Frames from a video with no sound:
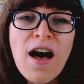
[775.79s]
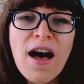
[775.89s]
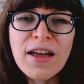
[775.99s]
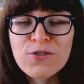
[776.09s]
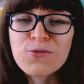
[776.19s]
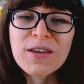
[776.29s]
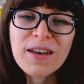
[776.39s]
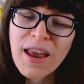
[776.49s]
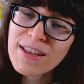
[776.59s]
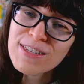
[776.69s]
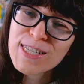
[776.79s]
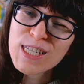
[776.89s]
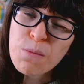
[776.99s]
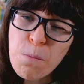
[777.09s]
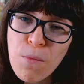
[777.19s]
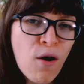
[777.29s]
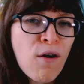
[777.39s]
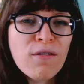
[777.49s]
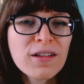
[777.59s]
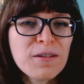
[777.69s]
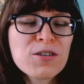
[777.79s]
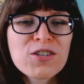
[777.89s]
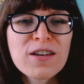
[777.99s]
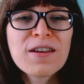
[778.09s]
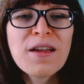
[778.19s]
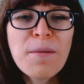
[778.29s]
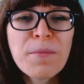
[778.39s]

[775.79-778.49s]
I do get a small commission,